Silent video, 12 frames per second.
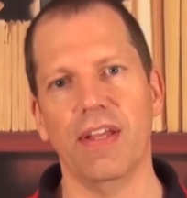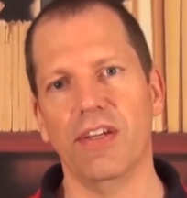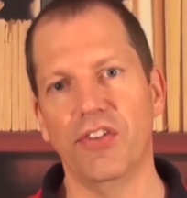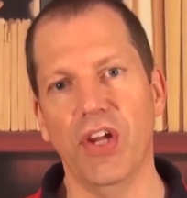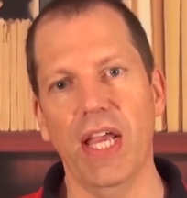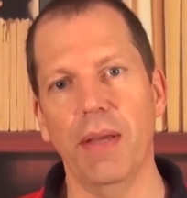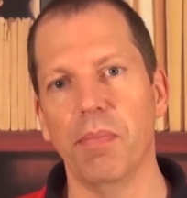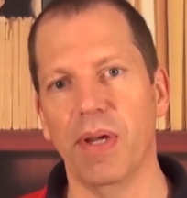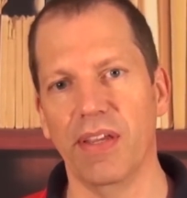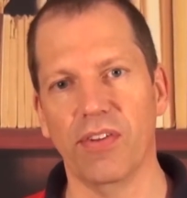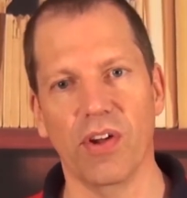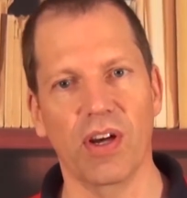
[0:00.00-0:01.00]
Shame
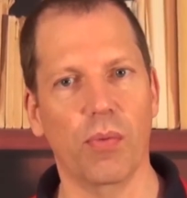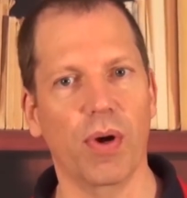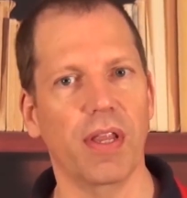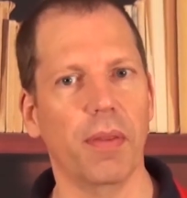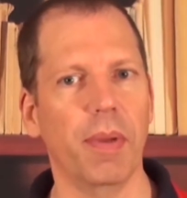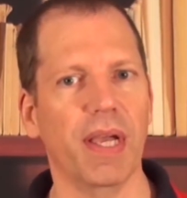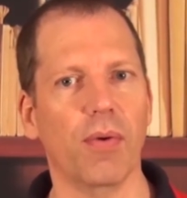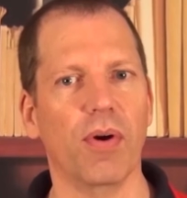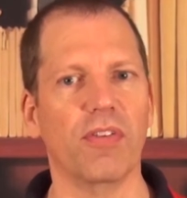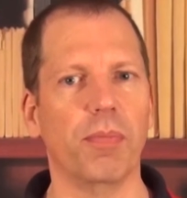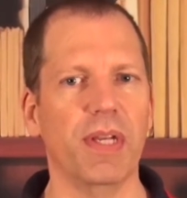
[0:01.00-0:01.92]
is a, one of the big ones.